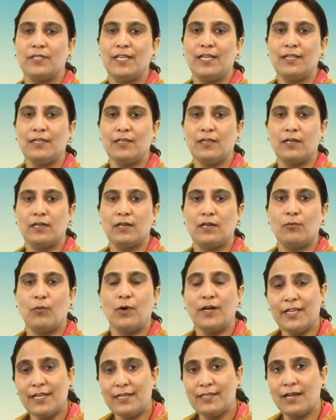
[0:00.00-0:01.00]
then
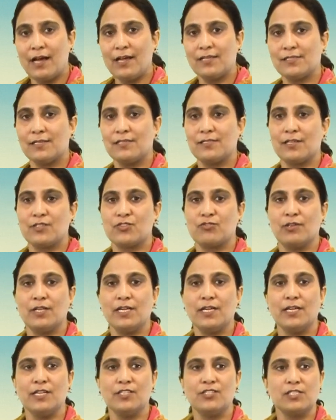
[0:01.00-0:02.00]
what he does is,
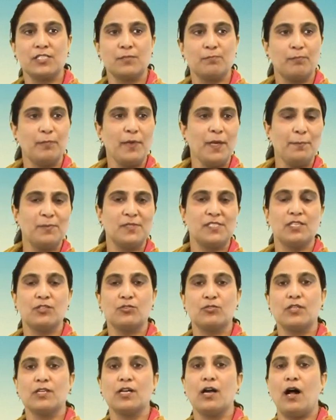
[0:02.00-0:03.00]
actually he just peeps into
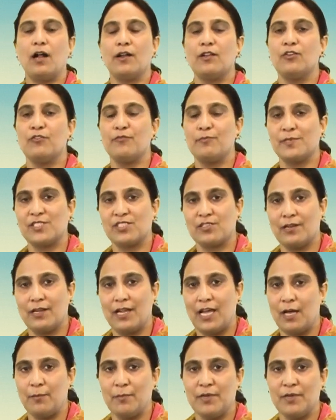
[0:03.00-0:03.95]
the garden of Mr. Lamb.